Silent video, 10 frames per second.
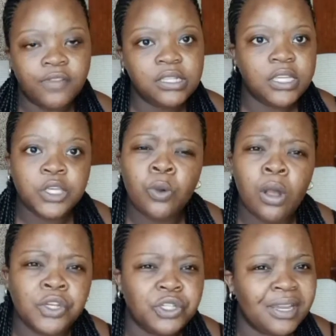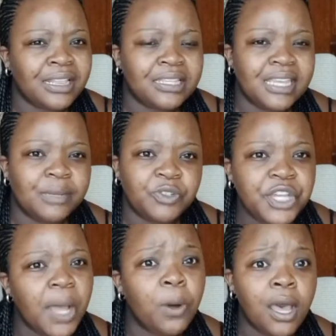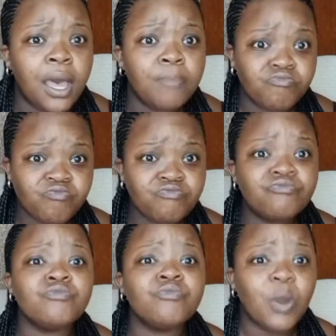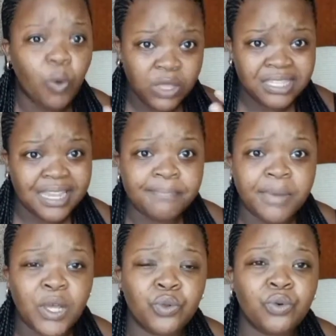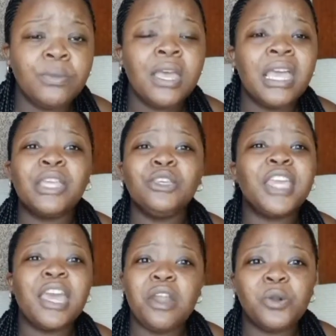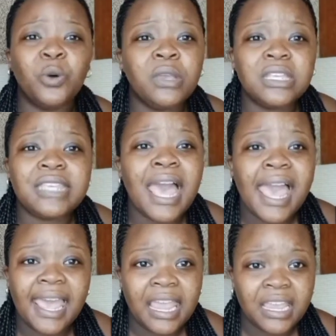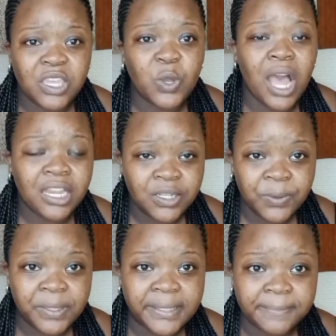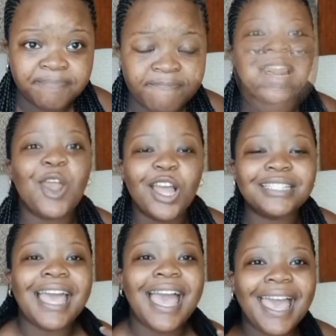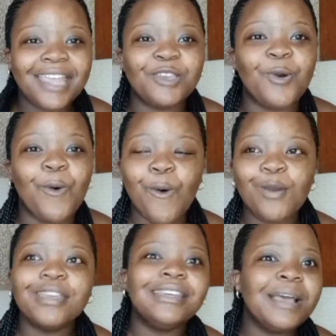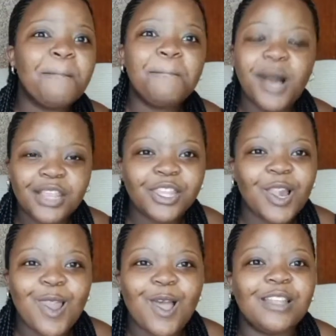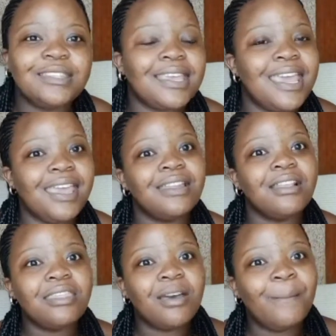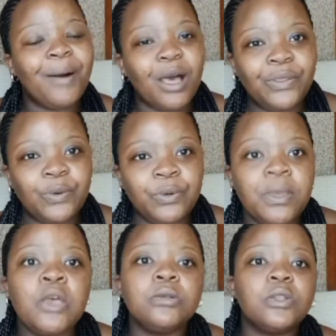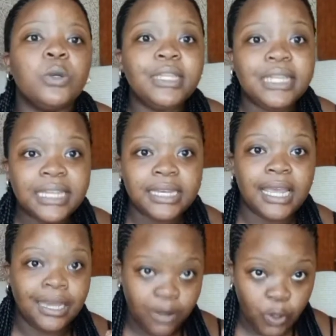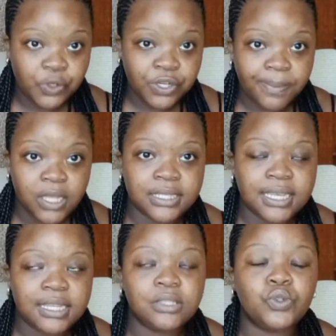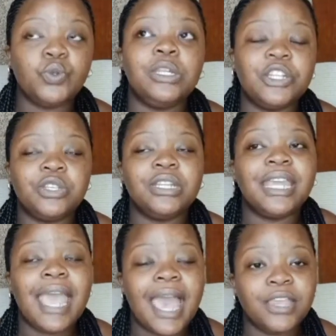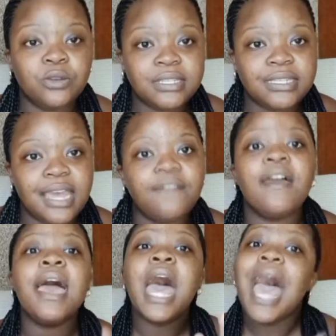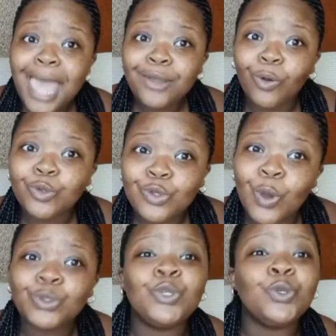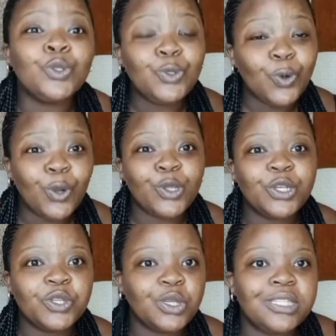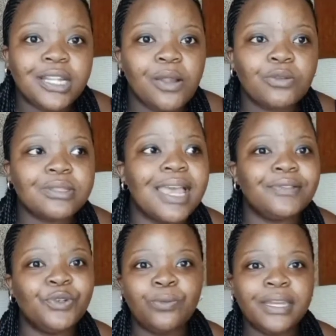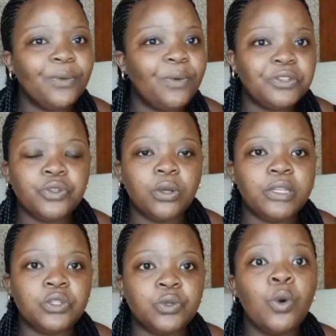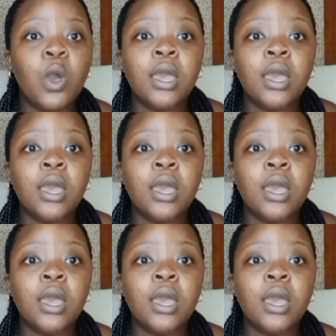obviously you are sharing the same shower or the same bathroom, you cannot always hang your underwear. You cannot hang your bath cloths in the bathroom. So you need a laundry basket to literally hang your stuff and also to store your dirty clothes. Guys, nobody wants to go into